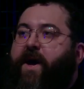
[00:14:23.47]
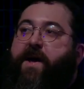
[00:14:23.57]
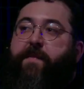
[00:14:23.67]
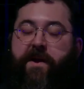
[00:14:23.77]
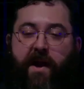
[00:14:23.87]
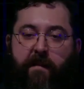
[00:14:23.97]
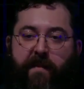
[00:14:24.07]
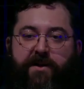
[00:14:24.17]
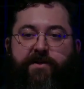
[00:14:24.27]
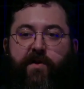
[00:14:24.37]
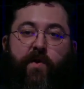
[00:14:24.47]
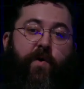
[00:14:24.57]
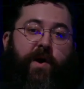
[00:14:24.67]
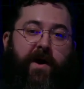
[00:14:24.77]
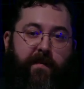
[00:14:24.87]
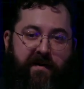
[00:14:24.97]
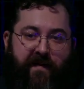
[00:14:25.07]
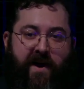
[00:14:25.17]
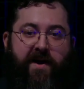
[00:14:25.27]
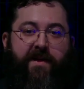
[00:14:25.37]
even numbers all are
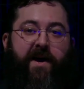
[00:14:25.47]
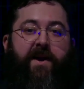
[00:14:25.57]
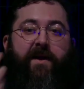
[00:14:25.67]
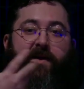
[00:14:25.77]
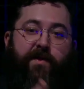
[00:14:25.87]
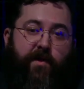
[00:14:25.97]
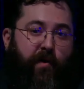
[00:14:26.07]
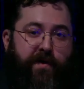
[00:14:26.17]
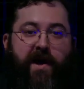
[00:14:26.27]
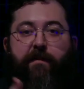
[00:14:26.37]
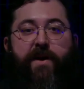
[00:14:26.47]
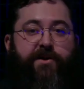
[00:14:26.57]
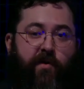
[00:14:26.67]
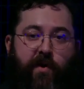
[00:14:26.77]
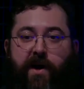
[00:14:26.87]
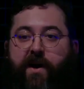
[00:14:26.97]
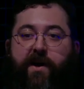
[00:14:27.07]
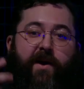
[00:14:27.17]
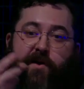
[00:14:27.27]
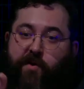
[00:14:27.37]
verified and odd numbers all are
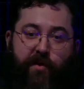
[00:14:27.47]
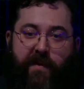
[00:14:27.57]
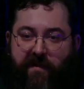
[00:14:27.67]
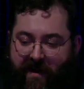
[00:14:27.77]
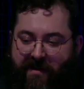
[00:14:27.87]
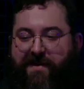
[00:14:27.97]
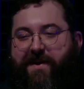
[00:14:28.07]
not verified.